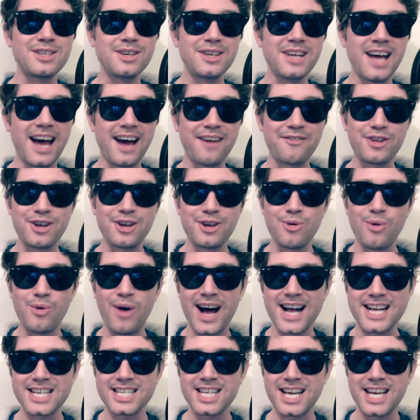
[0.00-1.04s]
after you
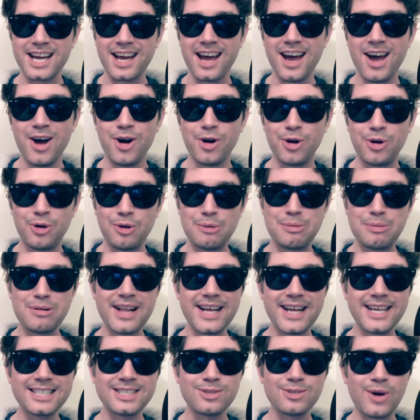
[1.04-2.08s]
watch like who
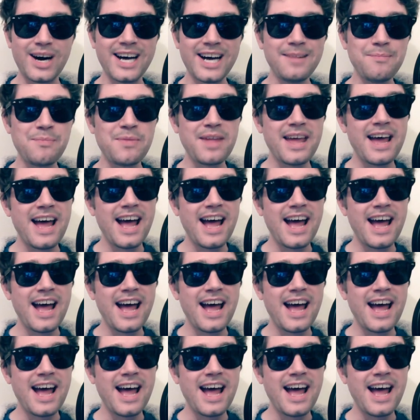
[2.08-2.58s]
plays what.